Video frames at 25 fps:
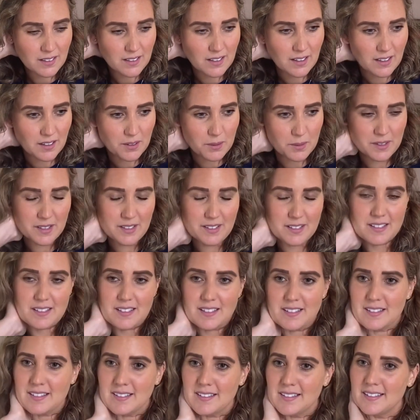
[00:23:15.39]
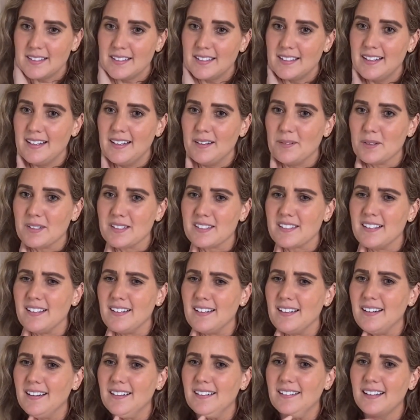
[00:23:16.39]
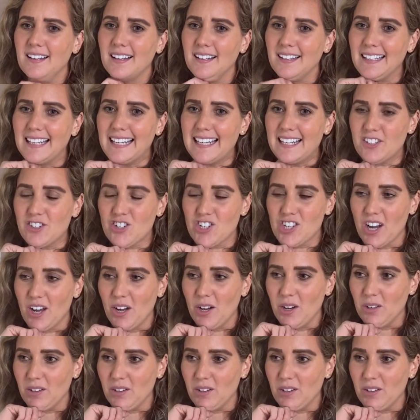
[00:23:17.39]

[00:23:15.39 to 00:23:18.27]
It was a lead show